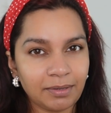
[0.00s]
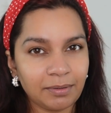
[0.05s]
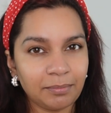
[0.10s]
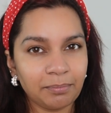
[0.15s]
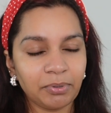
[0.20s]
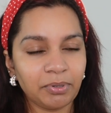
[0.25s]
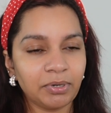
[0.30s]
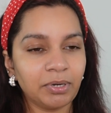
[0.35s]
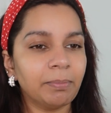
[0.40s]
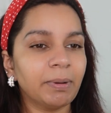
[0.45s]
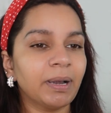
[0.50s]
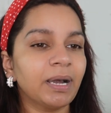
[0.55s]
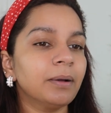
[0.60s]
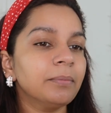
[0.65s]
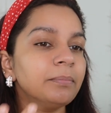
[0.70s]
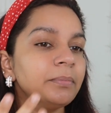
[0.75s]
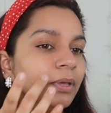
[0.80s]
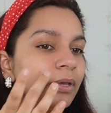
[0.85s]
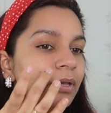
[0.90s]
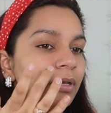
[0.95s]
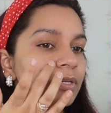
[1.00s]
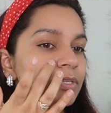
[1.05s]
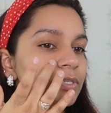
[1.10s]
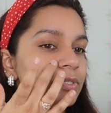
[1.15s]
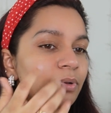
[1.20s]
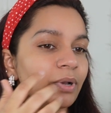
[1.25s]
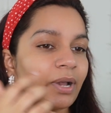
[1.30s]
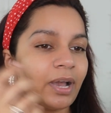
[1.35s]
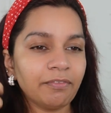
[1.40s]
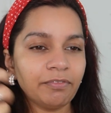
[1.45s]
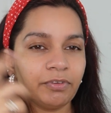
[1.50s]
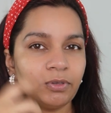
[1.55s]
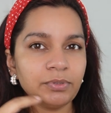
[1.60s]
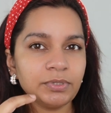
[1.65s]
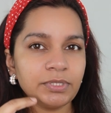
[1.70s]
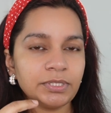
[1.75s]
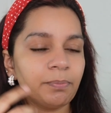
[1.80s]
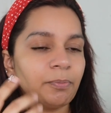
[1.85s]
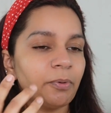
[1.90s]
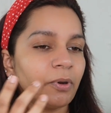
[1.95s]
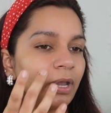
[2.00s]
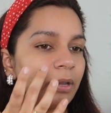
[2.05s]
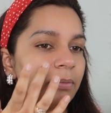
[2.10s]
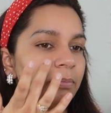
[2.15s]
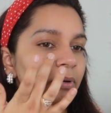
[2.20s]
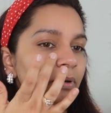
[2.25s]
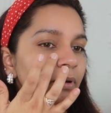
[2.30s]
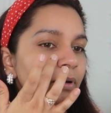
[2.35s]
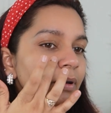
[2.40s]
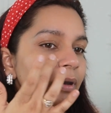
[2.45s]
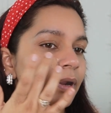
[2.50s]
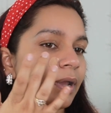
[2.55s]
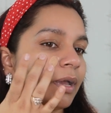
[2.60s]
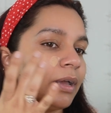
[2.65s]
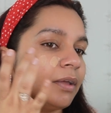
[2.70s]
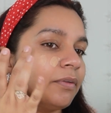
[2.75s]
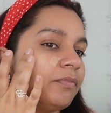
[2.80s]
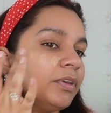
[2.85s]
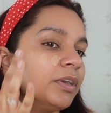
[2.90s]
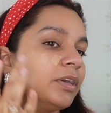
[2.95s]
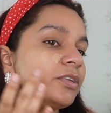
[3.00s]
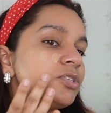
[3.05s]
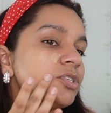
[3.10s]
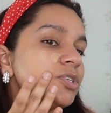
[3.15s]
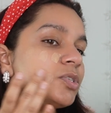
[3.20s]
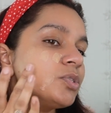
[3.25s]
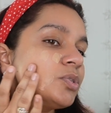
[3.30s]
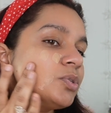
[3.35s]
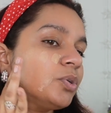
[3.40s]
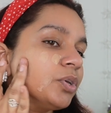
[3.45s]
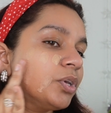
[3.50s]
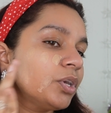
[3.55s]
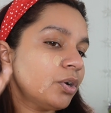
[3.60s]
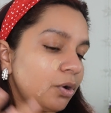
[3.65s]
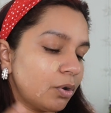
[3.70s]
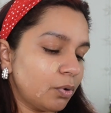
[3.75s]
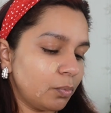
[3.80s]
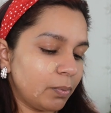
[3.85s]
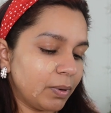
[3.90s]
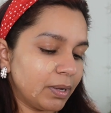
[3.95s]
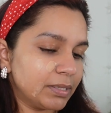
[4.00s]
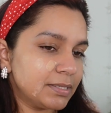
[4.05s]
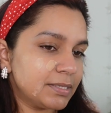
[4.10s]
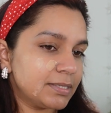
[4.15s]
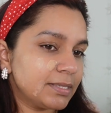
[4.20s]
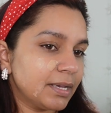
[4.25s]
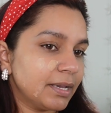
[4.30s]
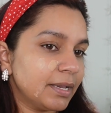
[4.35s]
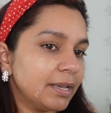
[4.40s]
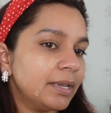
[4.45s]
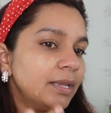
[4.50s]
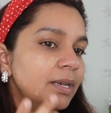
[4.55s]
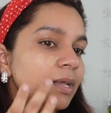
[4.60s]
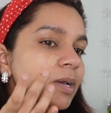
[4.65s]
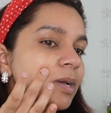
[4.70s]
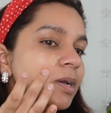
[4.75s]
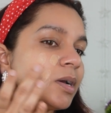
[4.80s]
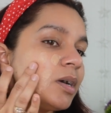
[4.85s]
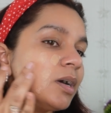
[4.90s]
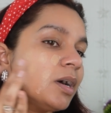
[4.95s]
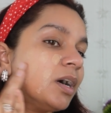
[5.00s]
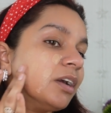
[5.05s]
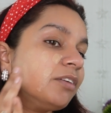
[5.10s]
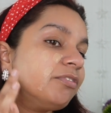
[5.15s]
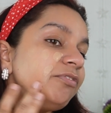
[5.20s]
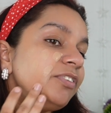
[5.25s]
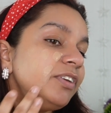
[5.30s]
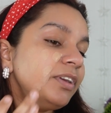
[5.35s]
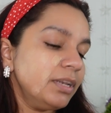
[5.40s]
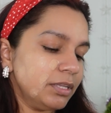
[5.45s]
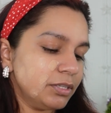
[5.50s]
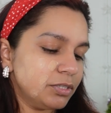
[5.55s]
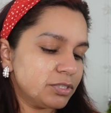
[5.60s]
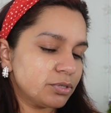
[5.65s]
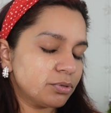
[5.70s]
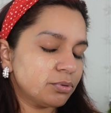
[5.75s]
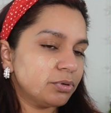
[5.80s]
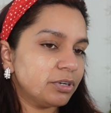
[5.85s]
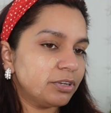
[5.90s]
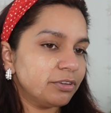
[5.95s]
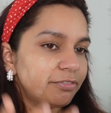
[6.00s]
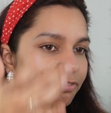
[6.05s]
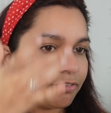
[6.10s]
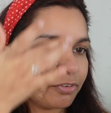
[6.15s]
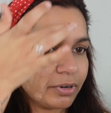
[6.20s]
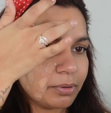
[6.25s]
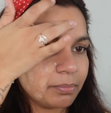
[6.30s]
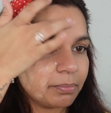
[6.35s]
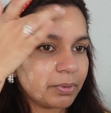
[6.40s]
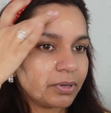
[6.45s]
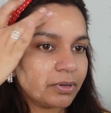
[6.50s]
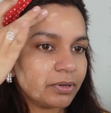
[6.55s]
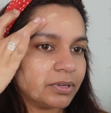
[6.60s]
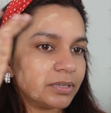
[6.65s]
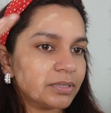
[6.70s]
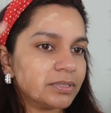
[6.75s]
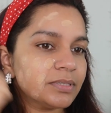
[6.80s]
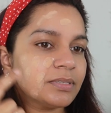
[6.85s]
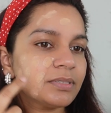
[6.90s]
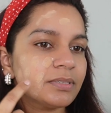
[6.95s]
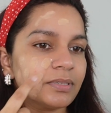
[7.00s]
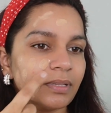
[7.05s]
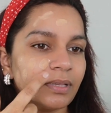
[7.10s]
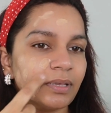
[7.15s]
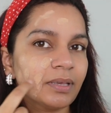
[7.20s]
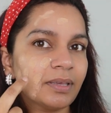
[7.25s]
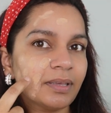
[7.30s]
beauty balm. So I've used the primer and we are just going on one side. I feel it's so different because